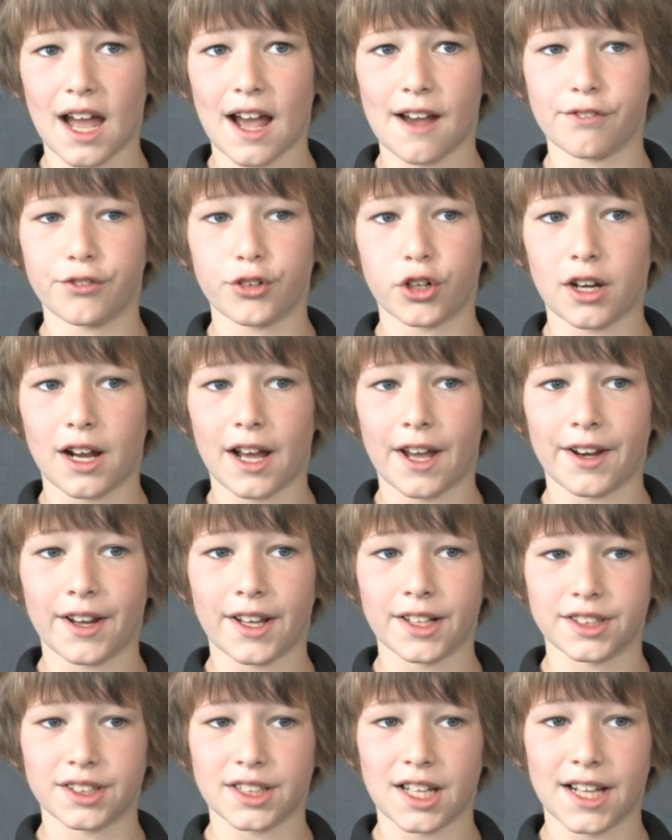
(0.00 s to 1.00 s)
after Anne
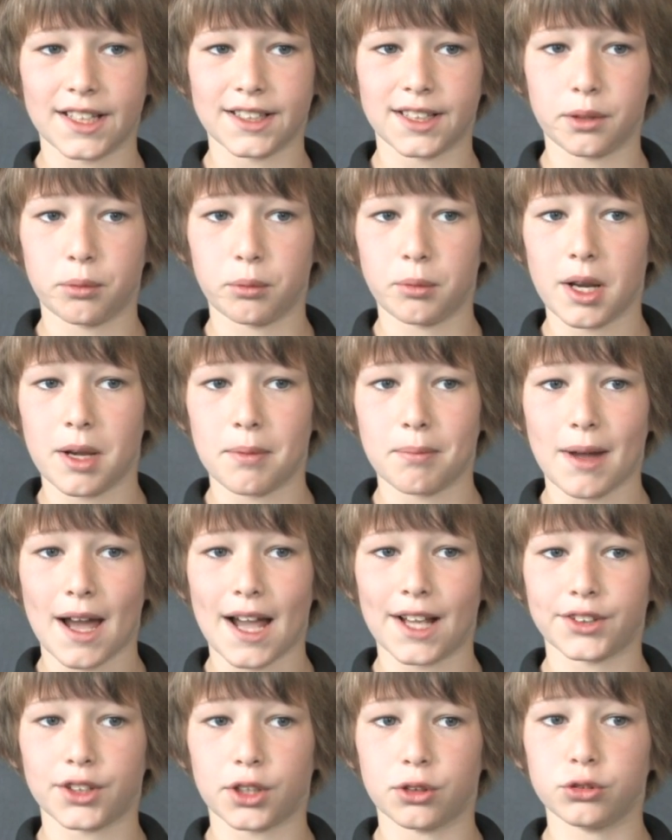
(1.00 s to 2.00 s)
had died and went
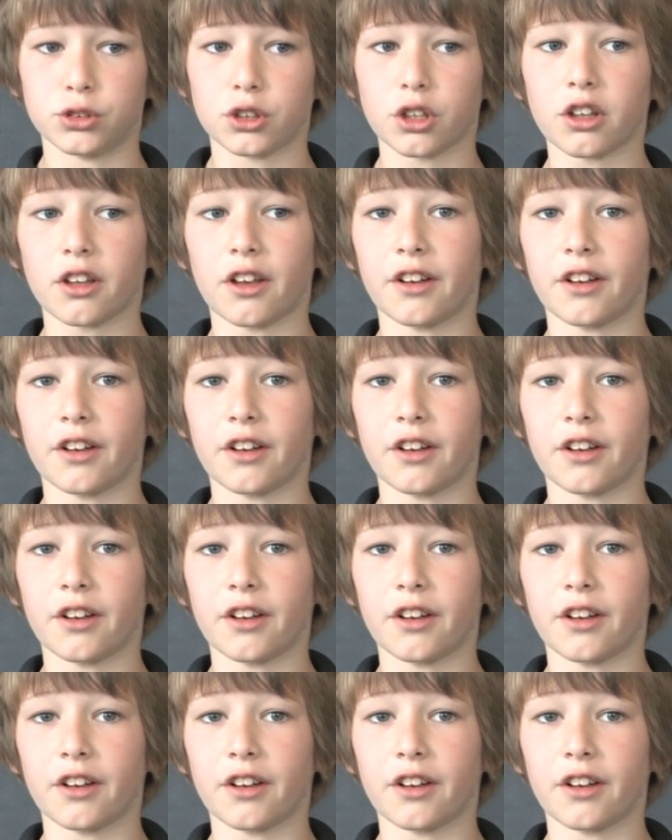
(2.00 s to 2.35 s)
back down to